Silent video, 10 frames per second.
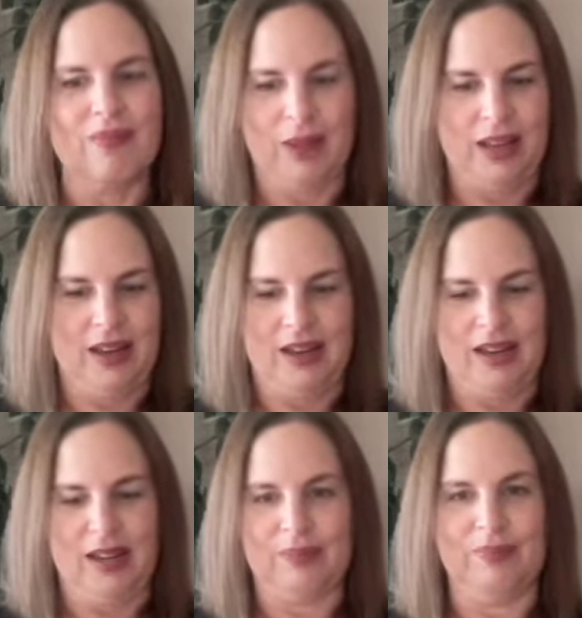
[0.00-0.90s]
But
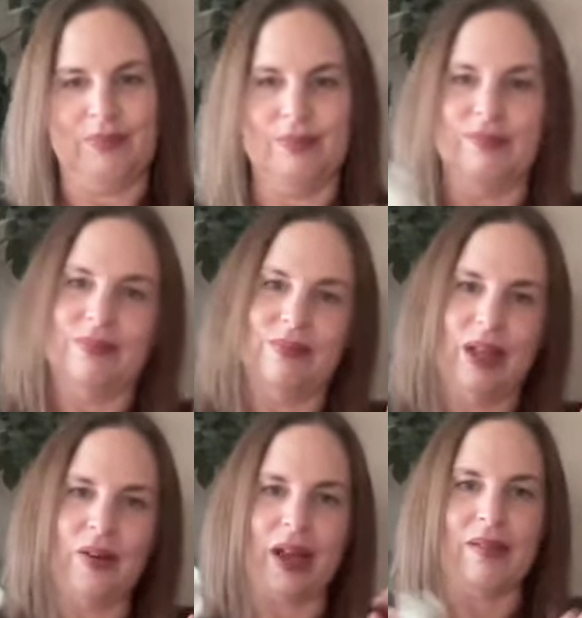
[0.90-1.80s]
um,
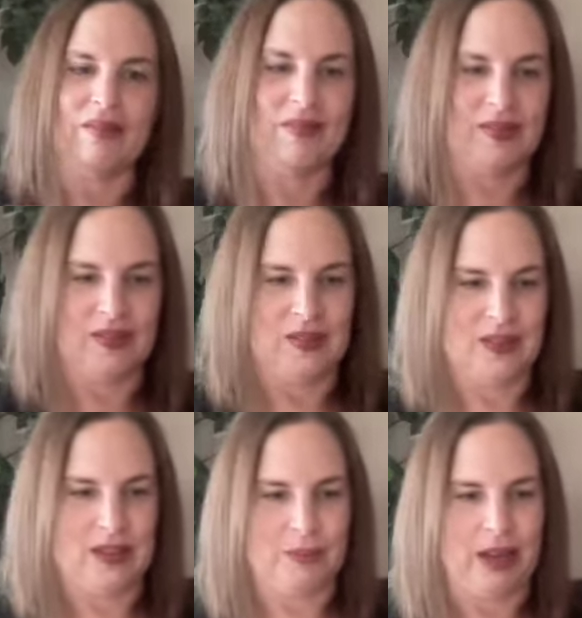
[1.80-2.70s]
okay.
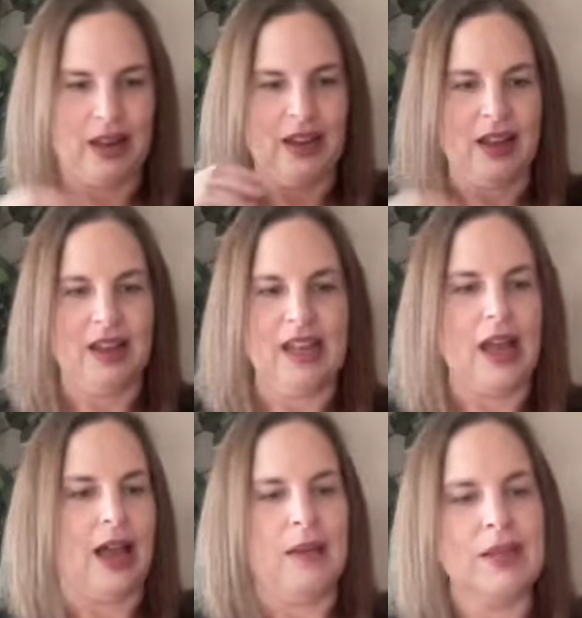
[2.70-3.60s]
But
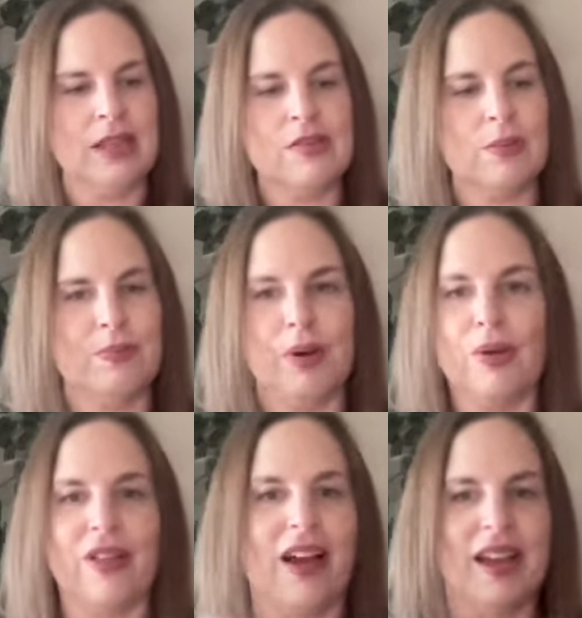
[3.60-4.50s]
yeah, I mean, these are
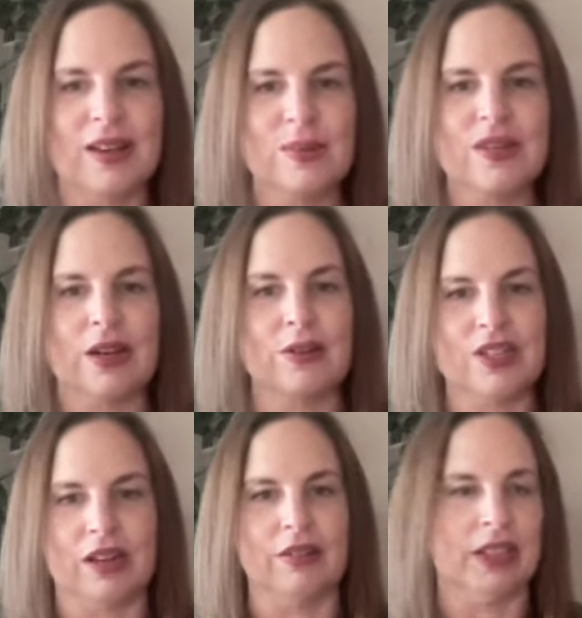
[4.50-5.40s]
both items that are
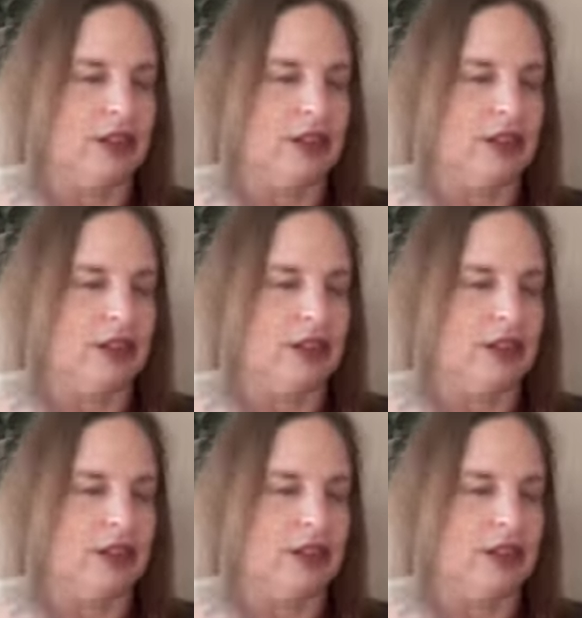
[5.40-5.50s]
definitely